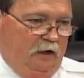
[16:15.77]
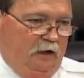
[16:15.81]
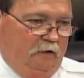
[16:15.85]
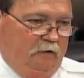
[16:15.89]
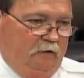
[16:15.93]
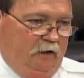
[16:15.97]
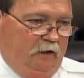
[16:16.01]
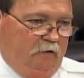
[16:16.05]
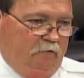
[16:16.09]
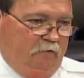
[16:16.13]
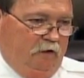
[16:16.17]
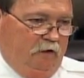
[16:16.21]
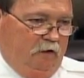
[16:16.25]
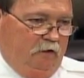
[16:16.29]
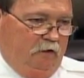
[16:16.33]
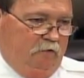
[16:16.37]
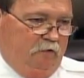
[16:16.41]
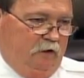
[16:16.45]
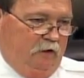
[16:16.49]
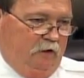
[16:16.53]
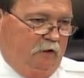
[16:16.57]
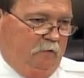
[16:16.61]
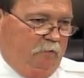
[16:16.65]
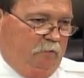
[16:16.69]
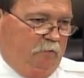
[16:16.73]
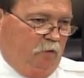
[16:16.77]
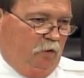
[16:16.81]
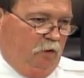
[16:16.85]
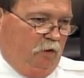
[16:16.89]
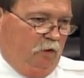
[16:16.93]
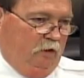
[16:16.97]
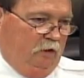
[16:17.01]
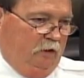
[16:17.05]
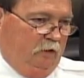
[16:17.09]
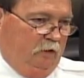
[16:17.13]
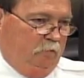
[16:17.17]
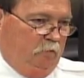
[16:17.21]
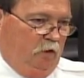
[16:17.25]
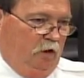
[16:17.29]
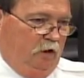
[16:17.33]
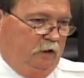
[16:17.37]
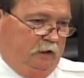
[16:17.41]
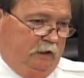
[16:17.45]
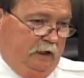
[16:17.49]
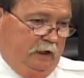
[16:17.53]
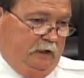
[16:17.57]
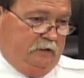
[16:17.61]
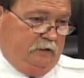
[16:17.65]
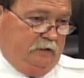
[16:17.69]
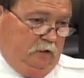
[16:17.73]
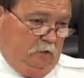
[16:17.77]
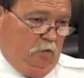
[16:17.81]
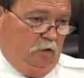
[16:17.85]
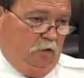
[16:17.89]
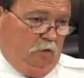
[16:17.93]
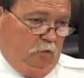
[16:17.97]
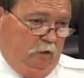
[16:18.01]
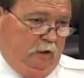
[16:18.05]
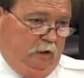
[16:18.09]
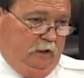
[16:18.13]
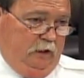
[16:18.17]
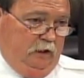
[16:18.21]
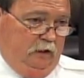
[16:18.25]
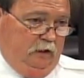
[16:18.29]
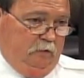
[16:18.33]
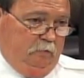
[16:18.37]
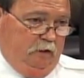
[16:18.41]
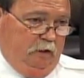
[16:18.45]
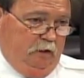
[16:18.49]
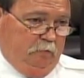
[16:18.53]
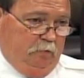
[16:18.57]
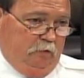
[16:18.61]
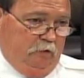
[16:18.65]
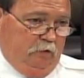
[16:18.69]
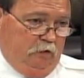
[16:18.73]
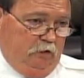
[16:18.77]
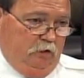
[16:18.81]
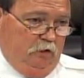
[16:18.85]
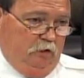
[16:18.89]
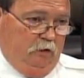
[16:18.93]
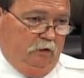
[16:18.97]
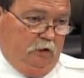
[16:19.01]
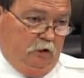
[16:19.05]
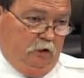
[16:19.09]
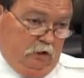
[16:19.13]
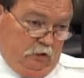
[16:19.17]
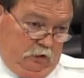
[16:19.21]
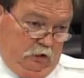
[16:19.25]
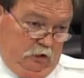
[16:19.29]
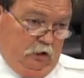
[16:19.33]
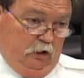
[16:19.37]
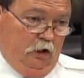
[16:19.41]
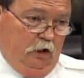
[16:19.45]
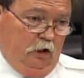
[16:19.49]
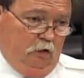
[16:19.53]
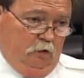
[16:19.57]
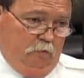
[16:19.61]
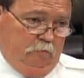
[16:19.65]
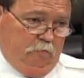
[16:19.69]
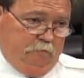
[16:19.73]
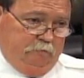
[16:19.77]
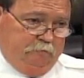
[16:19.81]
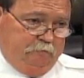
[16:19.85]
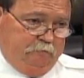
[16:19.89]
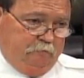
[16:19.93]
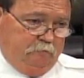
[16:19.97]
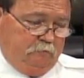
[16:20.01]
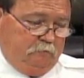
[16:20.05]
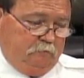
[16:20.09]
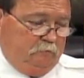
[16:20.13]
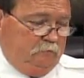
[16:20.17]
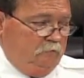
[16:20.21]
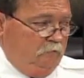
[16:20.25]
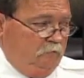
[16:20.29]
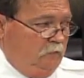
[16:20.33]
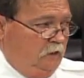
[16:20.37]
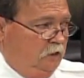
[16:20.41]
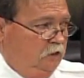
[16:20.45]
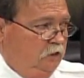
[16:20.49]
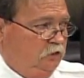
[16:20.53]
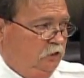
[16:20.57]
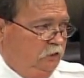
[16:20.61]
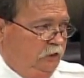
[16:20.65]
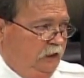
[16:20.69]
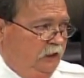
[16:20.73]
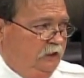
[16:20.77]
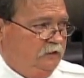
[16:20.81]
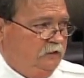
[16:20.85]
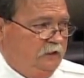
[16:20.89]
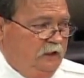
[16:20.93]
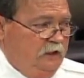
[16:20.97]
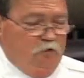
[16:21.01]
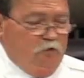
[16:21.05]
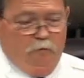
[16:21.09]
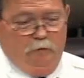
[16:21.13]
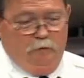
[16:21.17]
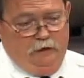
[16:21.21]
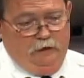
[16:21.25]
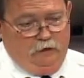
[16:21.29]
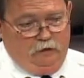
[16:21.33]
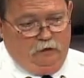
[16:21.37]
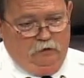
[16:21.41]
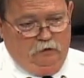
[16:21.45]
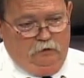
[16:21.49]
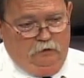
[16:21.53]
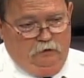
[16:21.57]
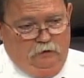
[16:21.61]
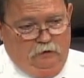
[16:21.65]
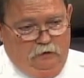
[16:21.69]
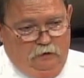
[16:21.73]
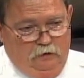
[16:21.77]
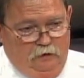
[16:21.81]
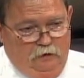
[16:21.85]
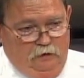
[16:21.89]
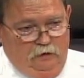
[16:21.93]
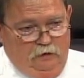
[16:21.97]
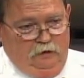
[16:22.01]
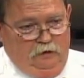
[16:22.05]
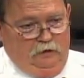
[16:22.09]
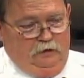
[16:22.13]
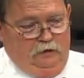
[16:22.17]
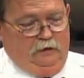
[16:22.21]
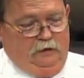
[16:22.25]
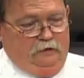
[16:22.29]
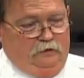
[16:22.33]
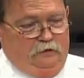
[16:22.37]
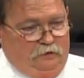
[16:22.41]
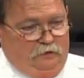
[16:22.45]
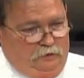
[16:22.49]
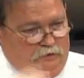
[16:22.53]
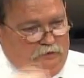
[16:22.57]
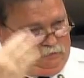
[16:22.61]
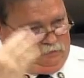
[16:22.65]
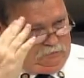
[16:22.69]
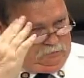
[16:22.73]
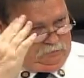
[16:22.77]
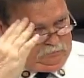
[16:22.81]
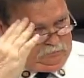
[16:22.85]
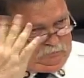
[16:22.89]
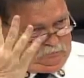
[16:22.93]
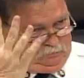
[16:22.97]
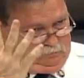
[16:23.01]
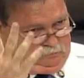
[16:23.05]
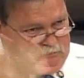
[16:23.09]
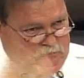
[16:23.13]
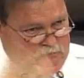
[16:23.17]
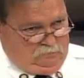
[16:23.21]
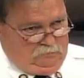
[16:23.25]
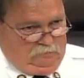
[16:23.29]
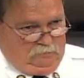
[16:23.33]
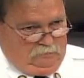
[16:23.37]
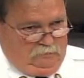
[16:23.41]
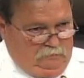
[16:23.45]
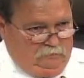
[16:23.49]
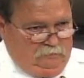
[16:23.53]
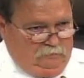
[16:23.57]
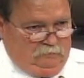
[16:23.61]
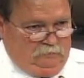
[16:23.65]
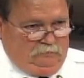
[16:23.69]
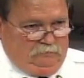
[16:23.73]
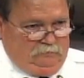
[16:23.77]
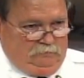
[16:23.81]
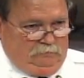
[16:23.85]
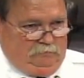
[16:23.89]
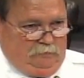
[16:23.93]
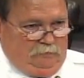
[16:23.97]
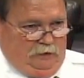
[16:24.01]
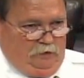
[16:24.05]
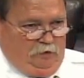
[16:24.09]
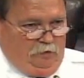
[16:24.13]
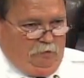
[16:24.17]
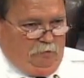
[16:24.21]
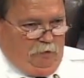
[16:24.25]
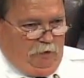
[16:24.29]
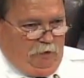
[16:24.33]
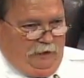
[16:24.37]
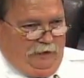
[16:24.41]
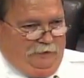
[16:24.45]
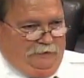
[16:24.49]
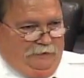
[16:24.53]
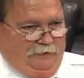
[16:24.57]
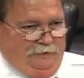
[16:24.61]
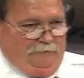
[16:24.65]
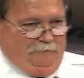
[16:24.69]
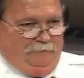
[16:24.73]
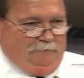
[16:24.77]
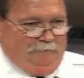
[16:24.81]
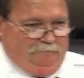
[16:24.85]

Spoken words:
They are very, very important in broadcasting what we need the people to do and to know. So yes, they will be included. It's just my old brain didn't